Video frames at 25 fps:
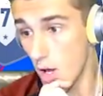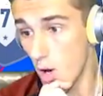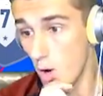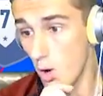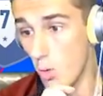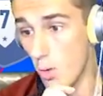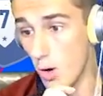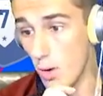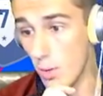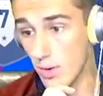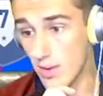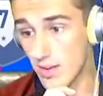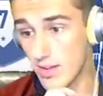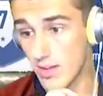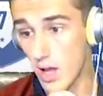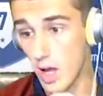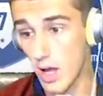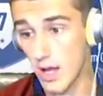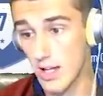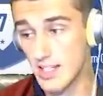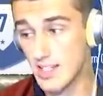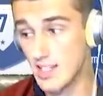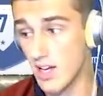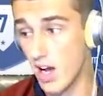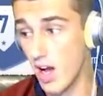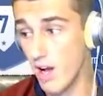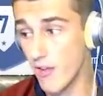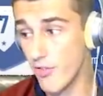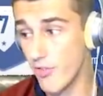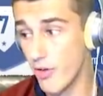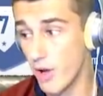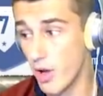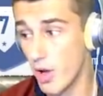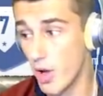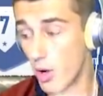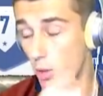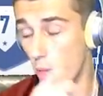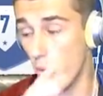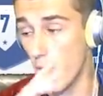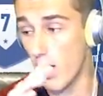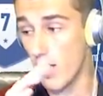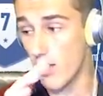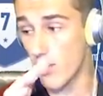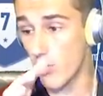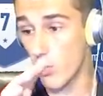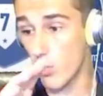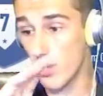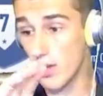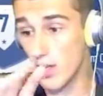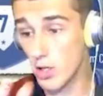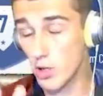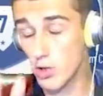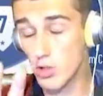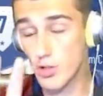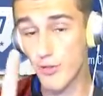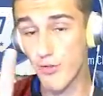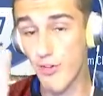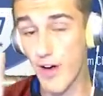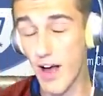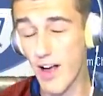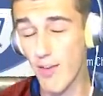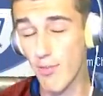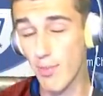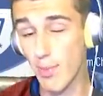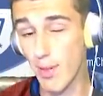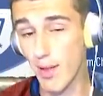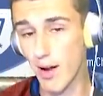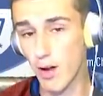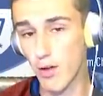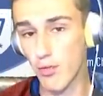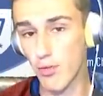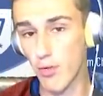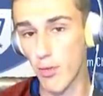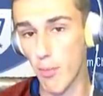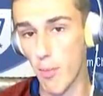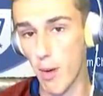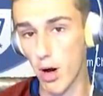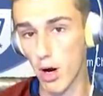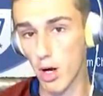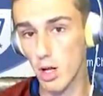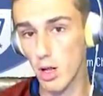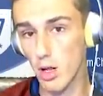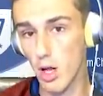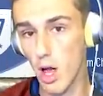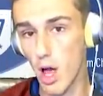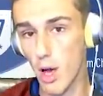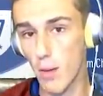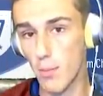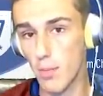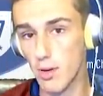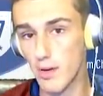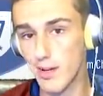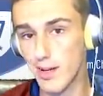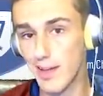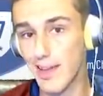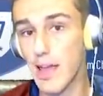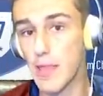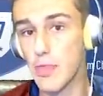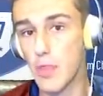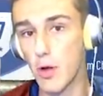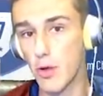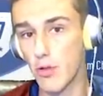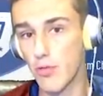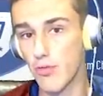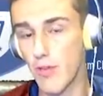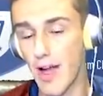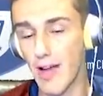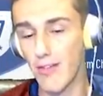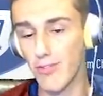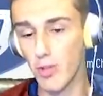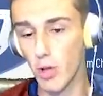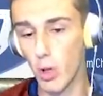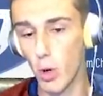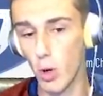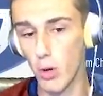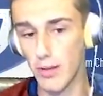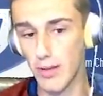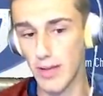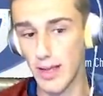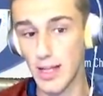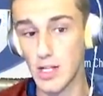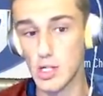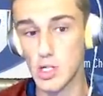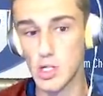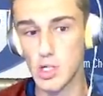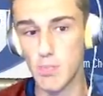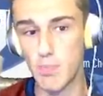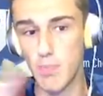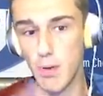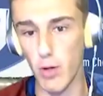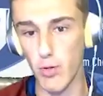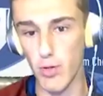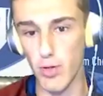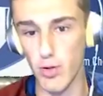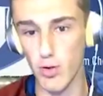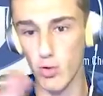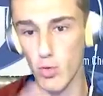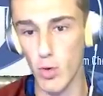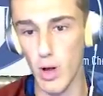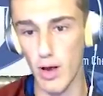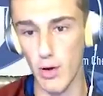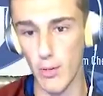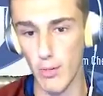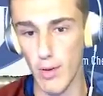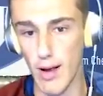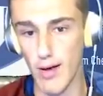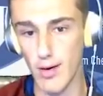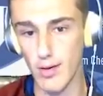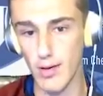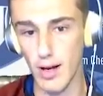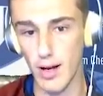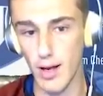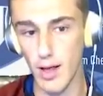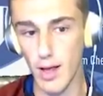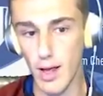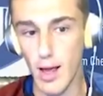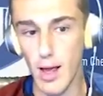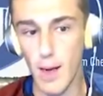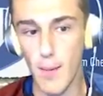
what we saw in Tough was we used five players from our club to get those five loyalty and just built the squad around it.